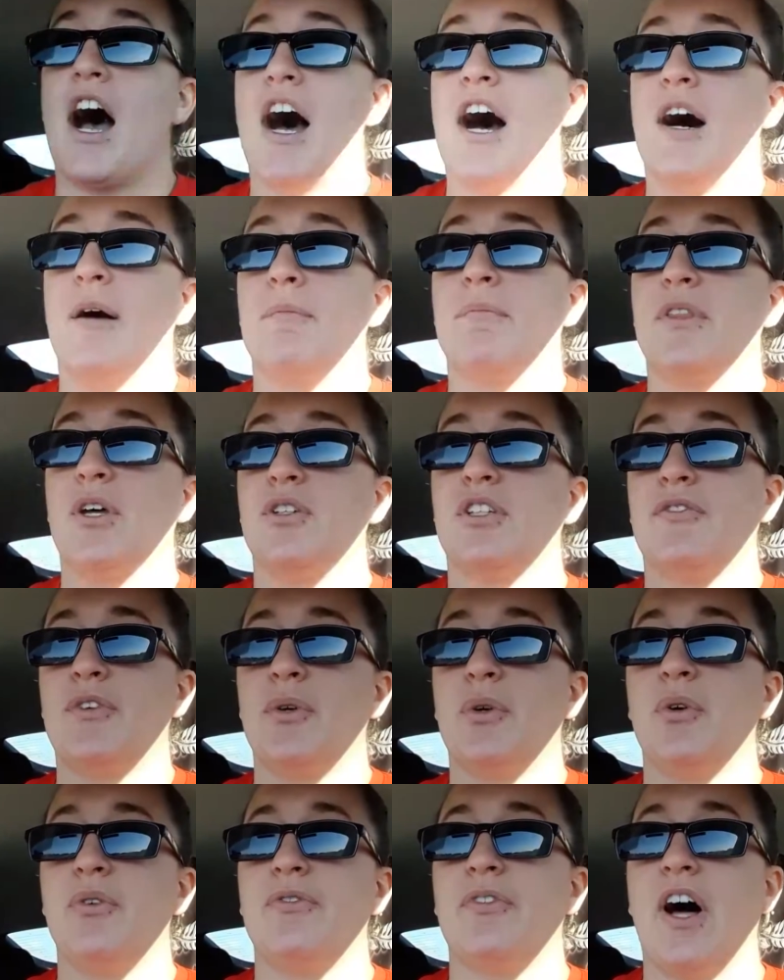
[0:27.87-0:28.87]
Those of you
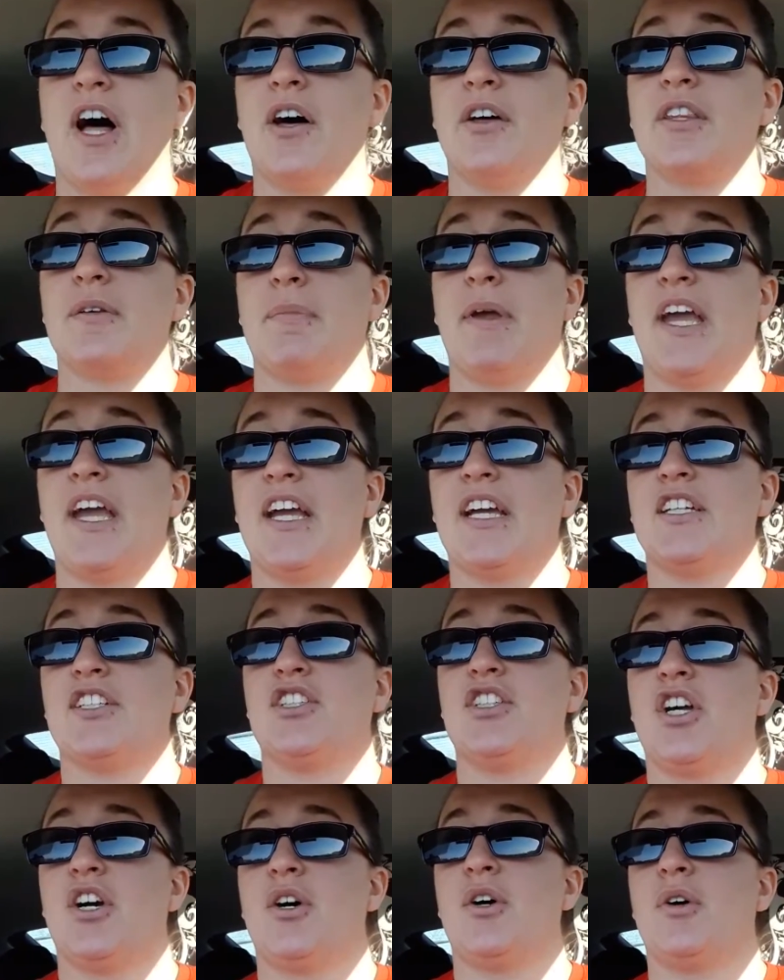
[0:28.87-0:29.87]
who follow the page
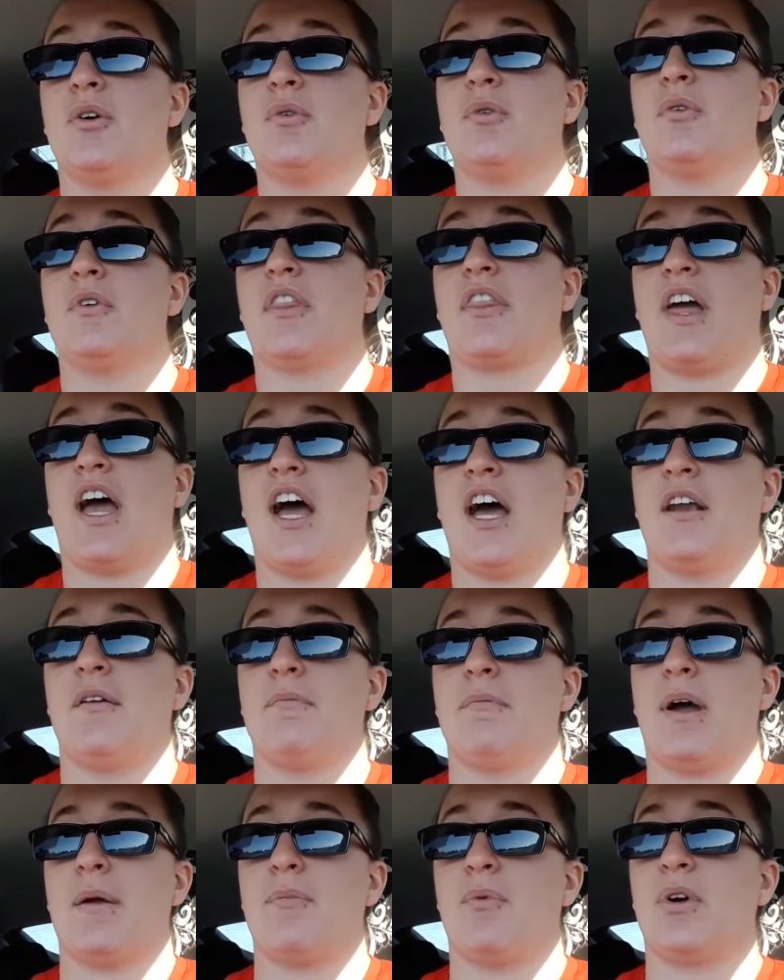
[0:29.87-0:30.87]
know that
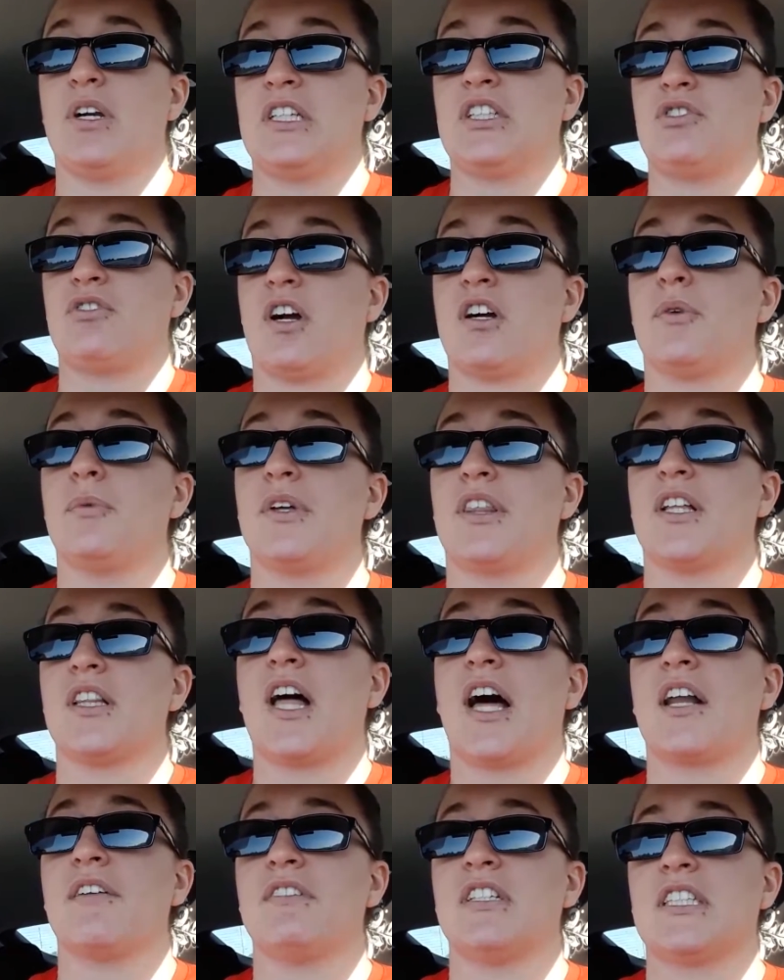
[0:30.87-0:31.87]
my boys struggle with a
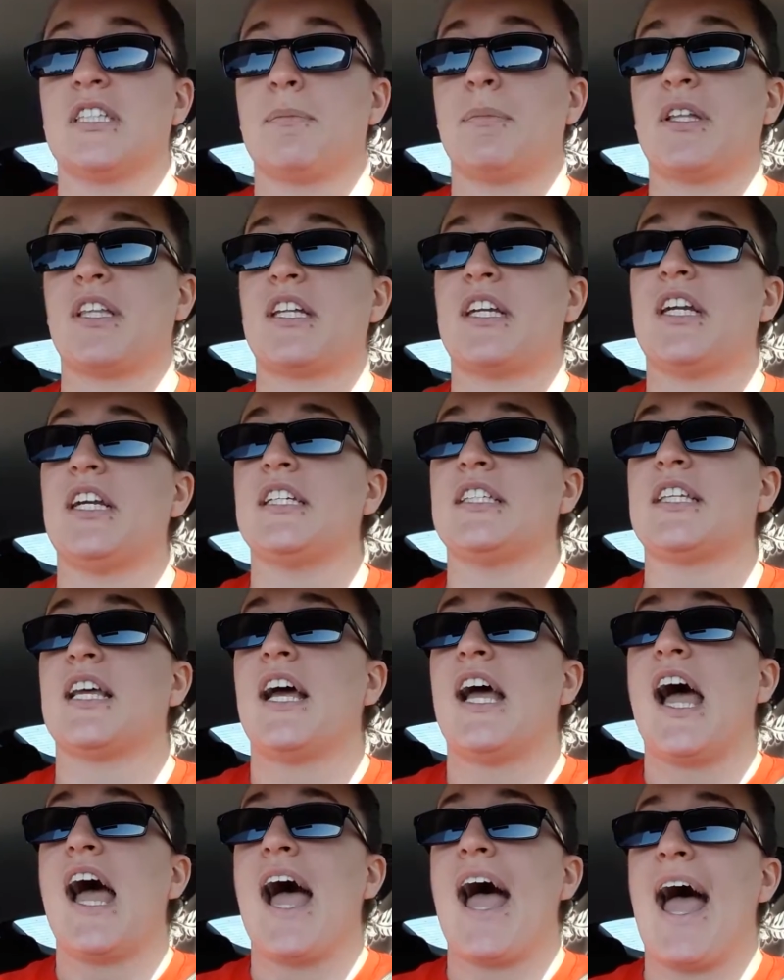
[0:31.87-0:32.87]
lot of disabilities,
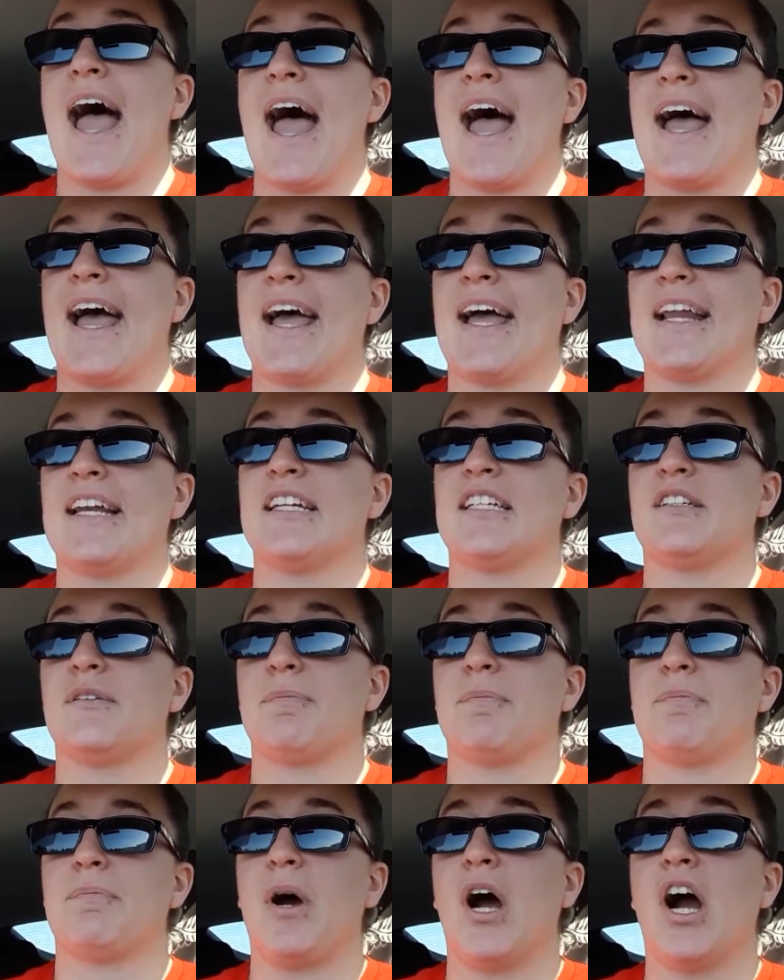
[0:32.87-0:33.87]
and
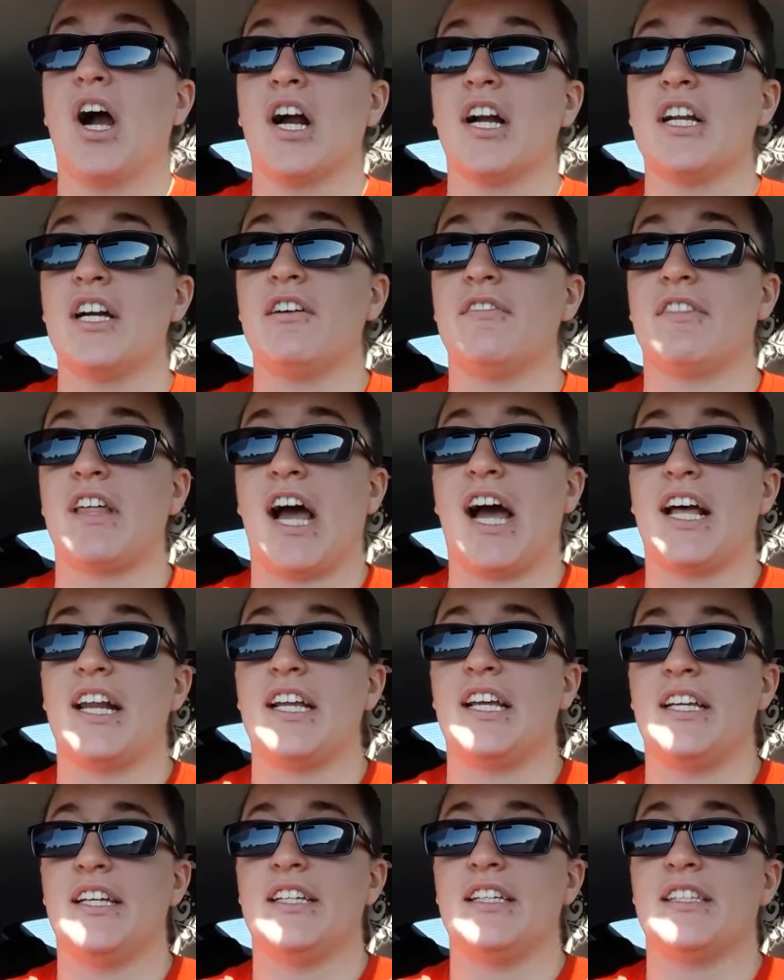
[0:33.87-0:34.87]
part of that
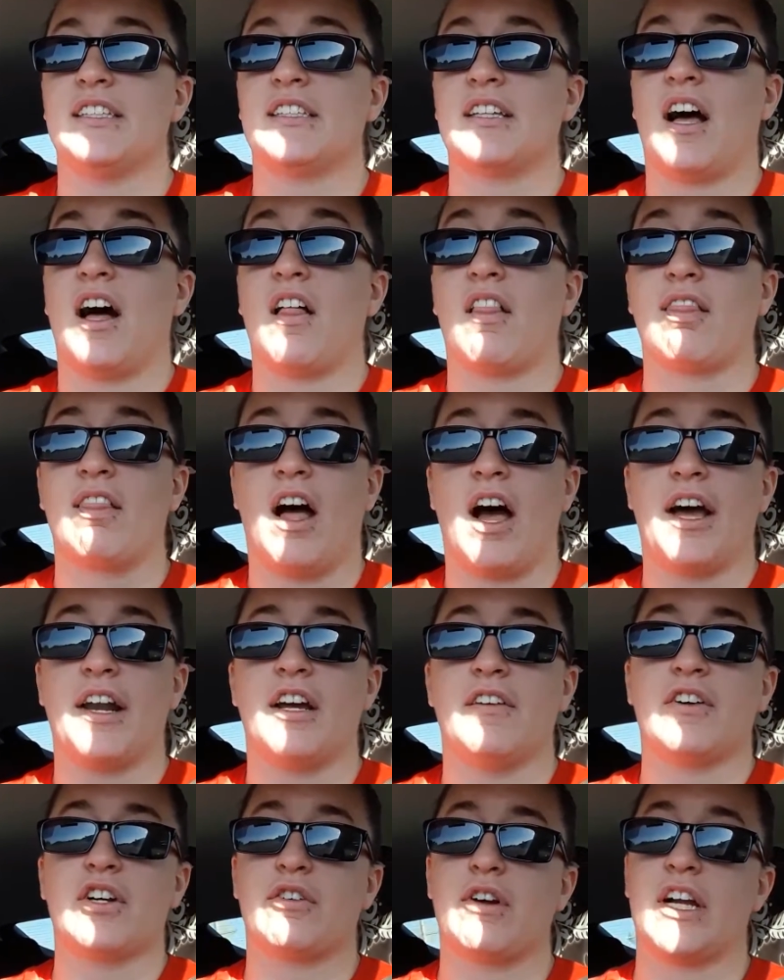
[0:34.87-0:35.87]
is a lot
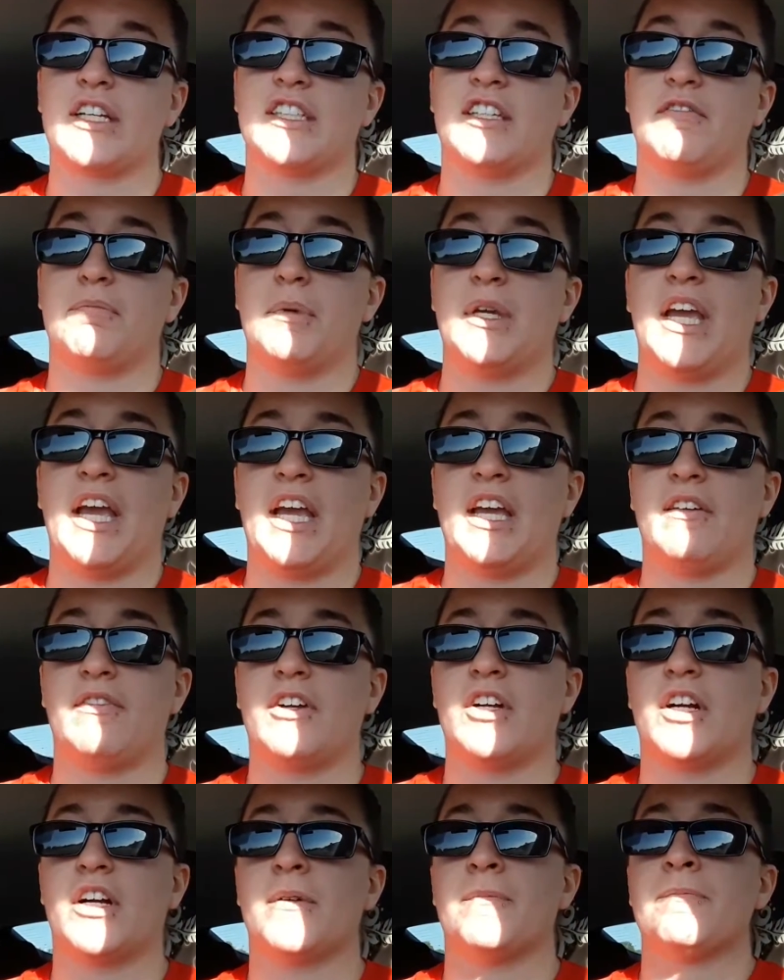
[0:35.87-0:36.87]
of aggressive
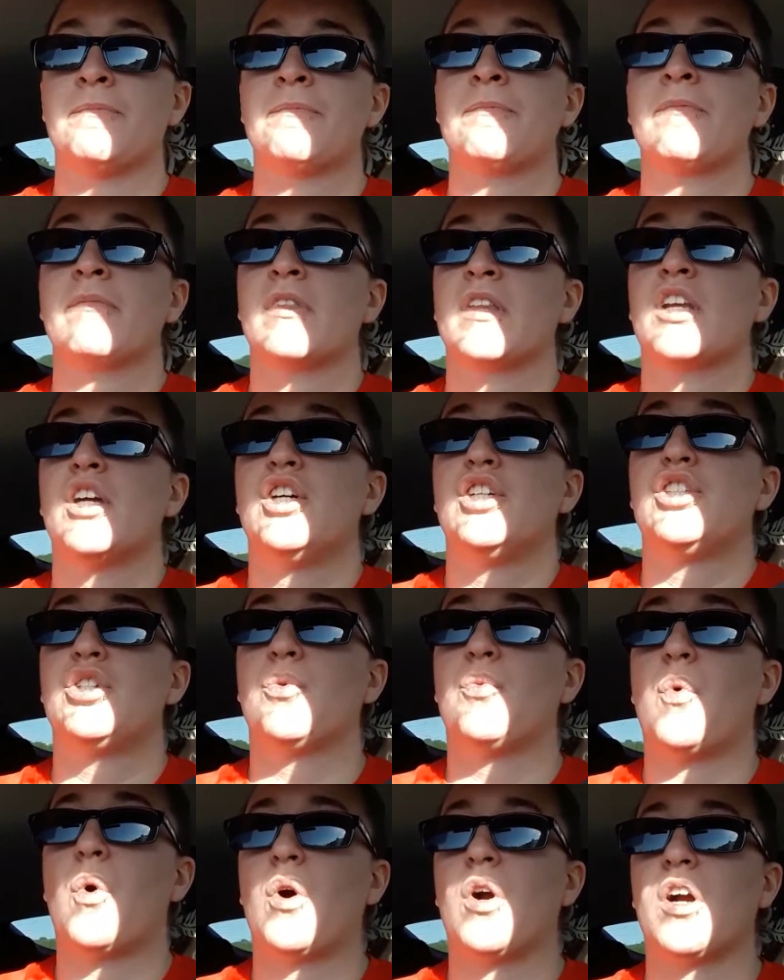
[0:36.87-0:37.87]
behavior
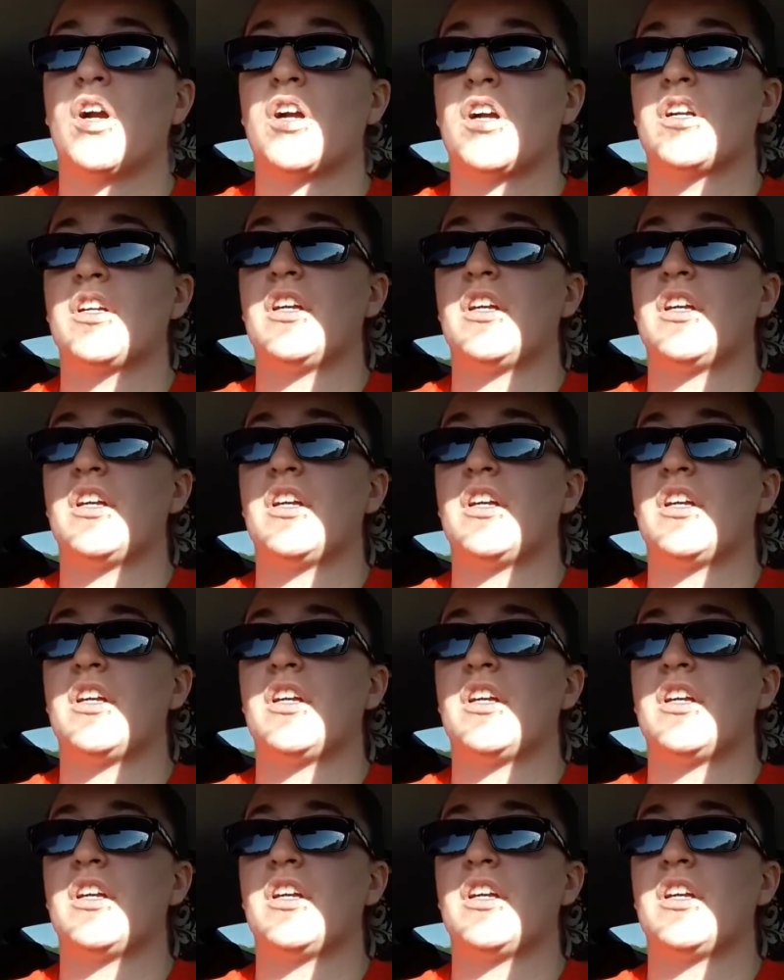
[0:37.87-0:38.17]
toward